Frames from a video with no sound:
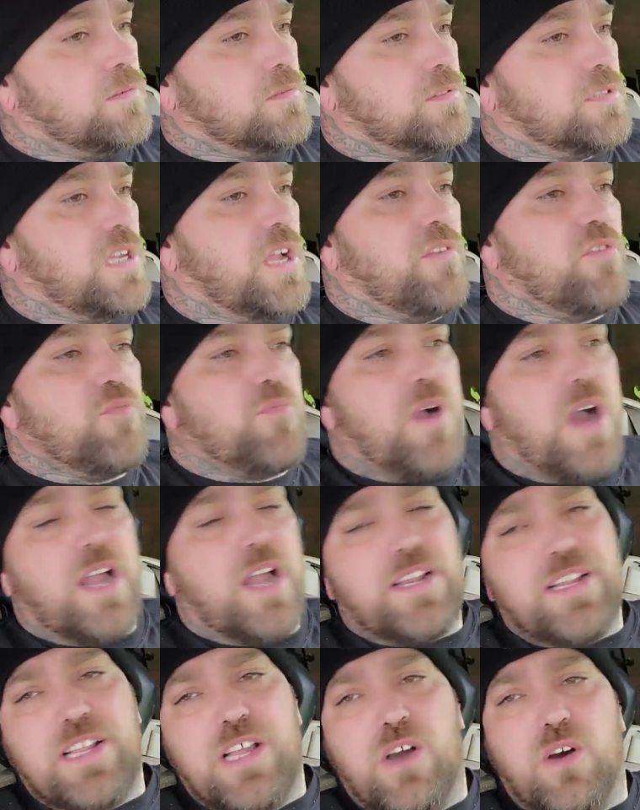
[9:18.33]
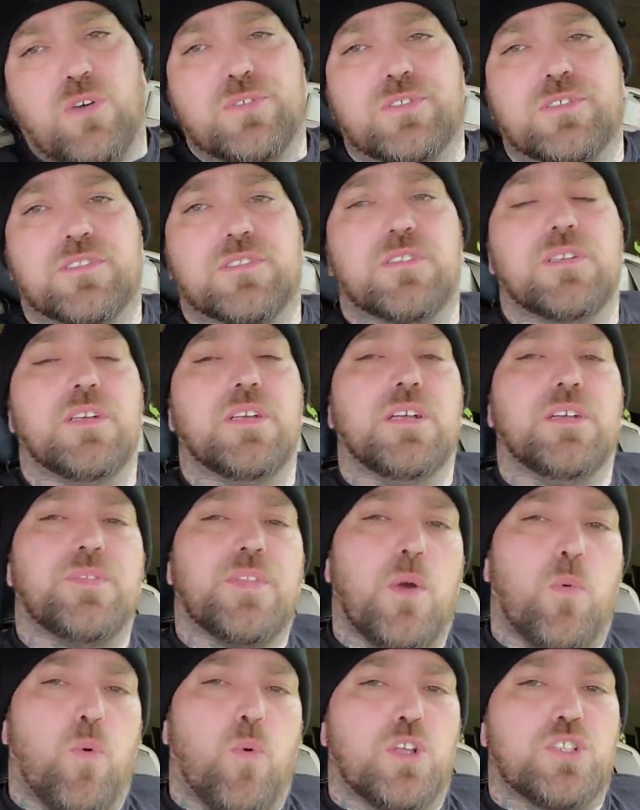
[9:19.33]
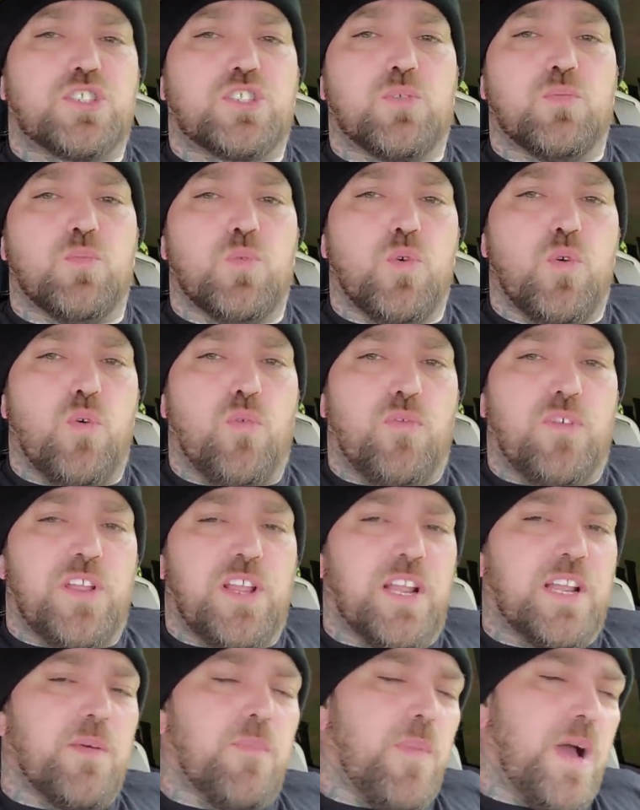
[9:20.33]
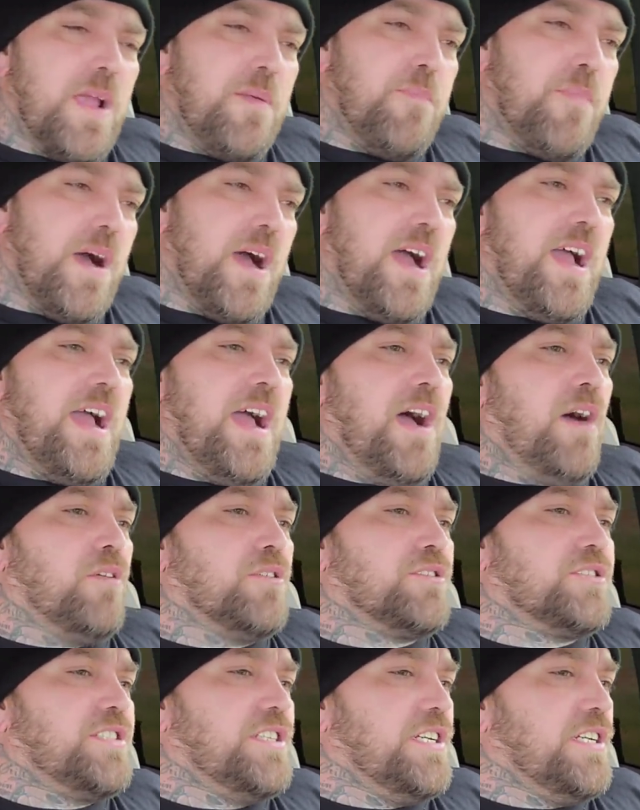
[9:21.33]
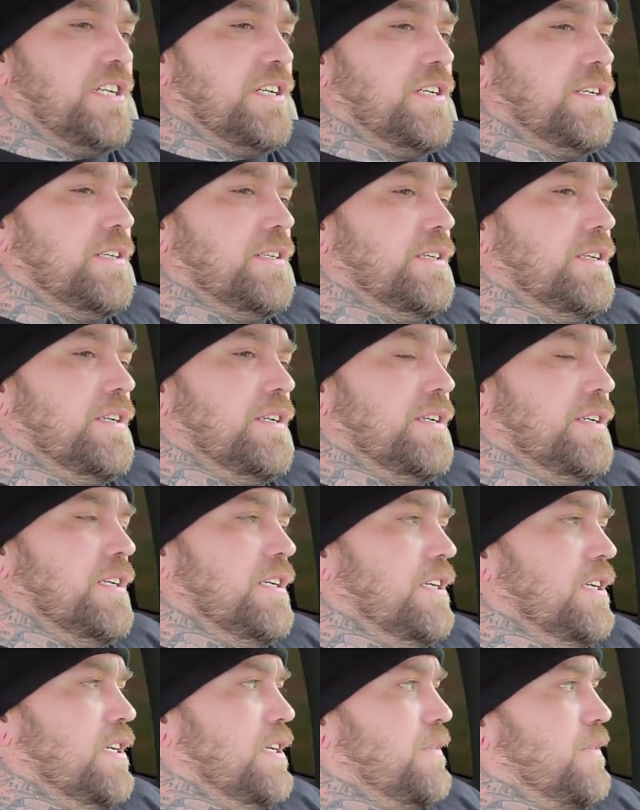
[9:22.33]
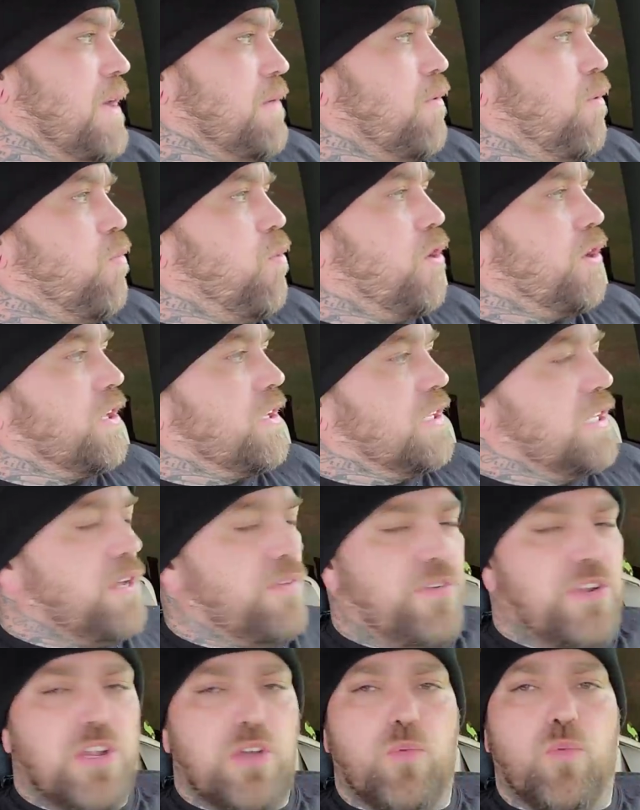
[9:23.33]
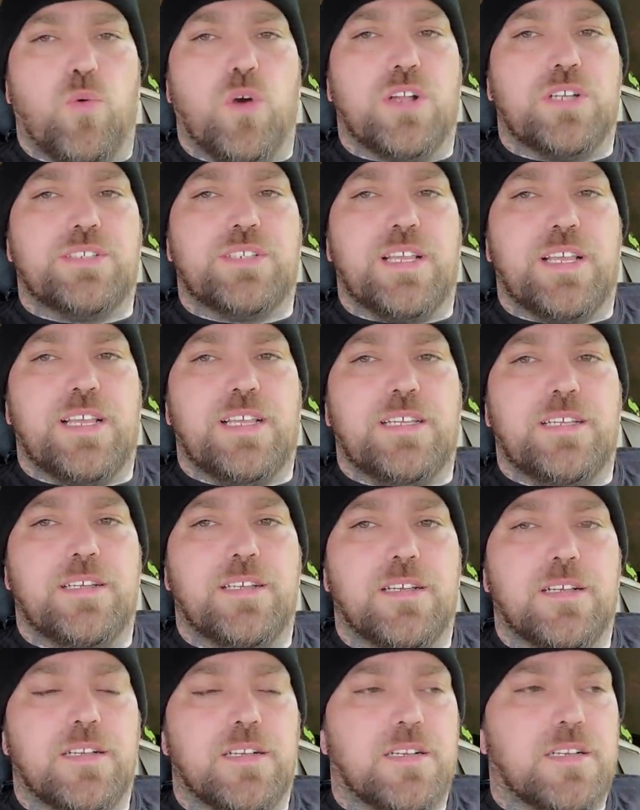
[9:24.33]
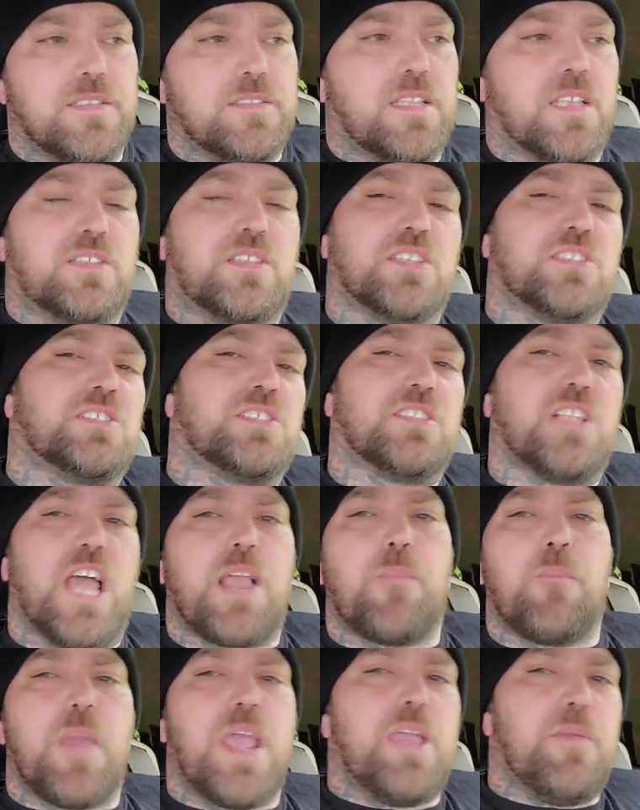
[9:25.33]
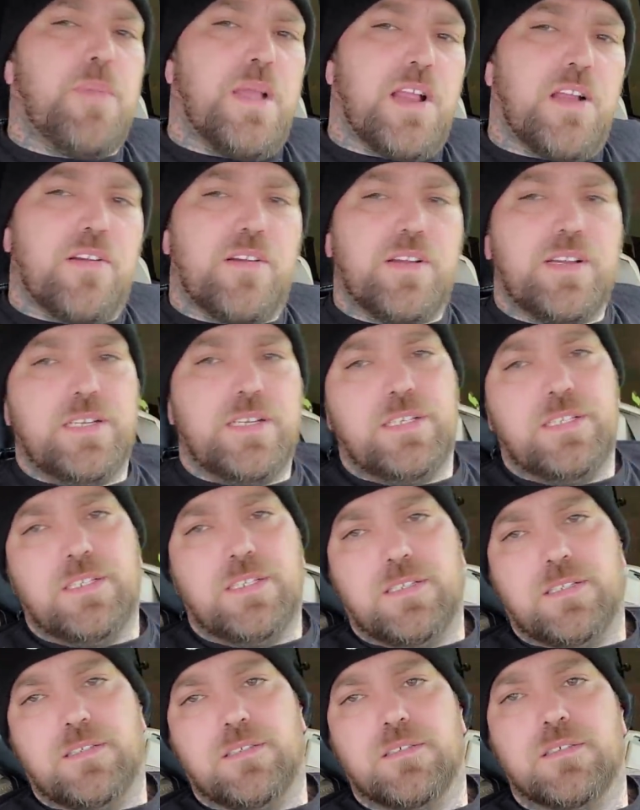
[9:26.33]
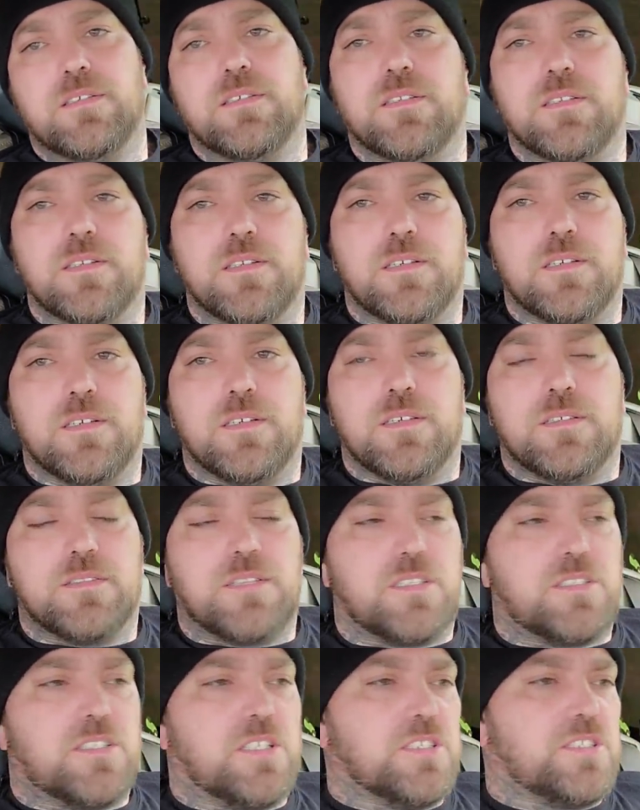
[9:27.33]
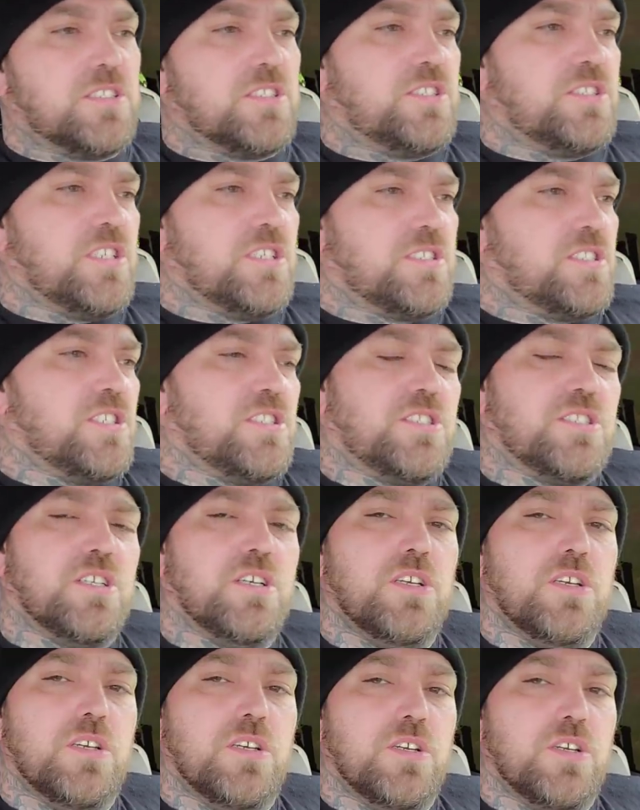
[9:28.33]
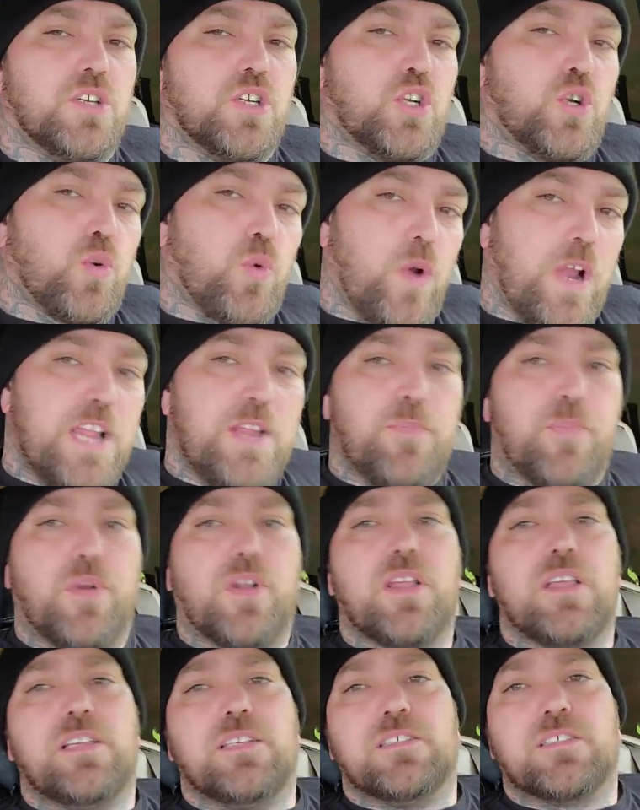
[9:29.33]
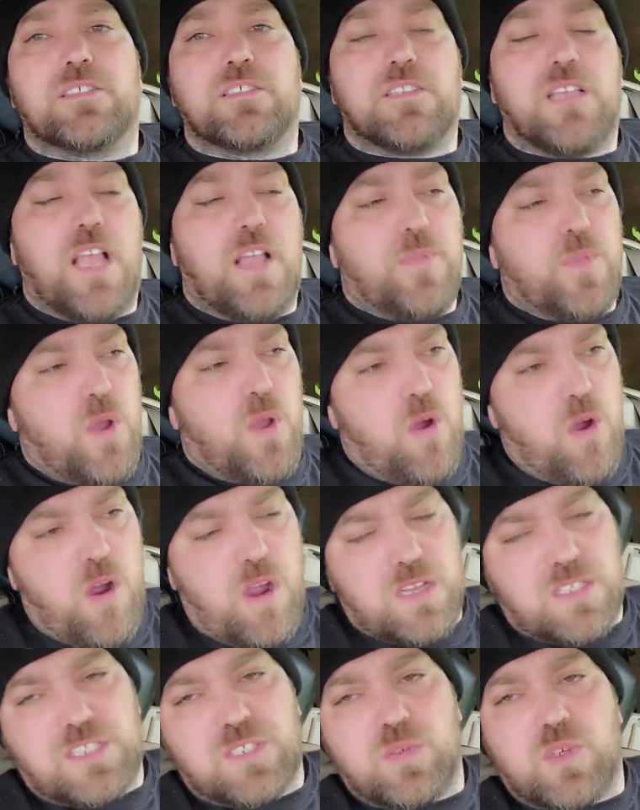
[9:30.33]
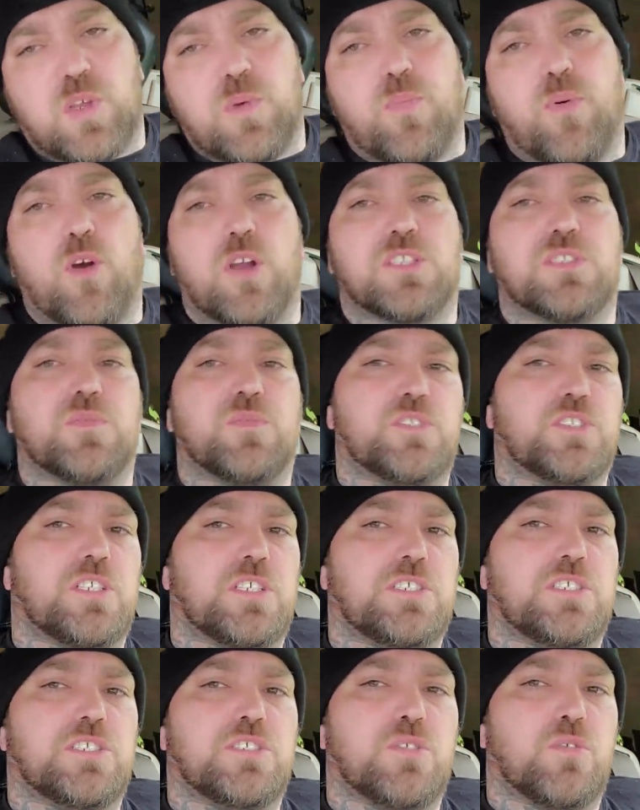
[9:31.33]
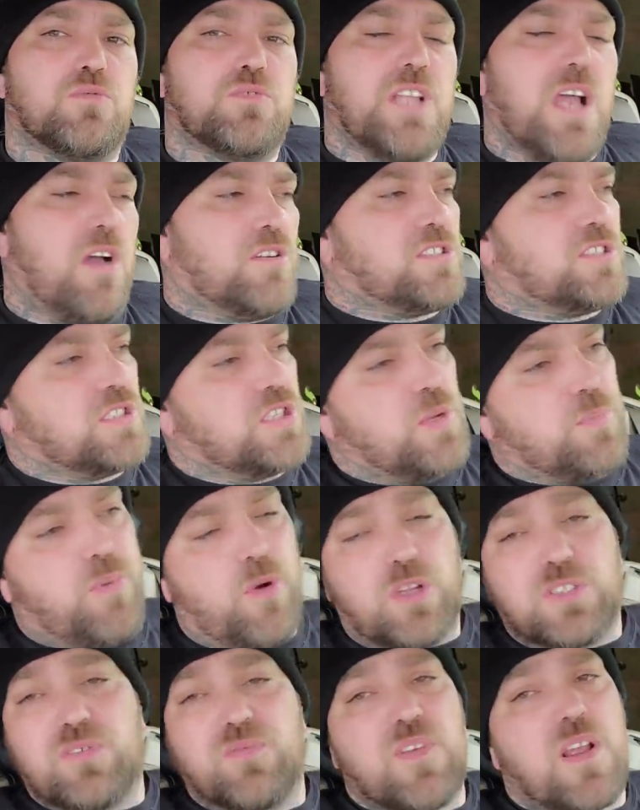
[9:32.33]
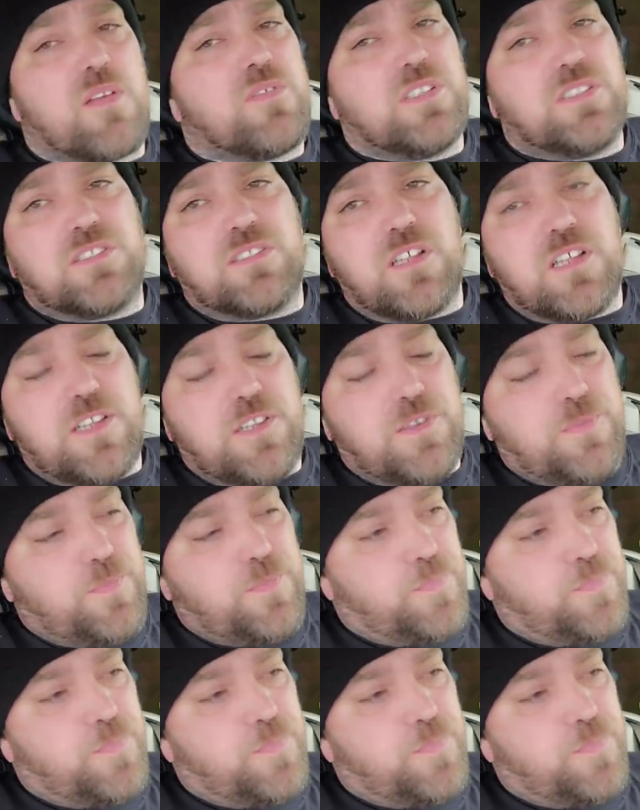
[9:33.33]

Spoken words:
to everybody else that wants to move here, that might buy a house here, that would want to live here one day, that this is like Mayberry, that this is just this great place. And there are some good parts of Virginia, no doubt. There's some good parts of every state.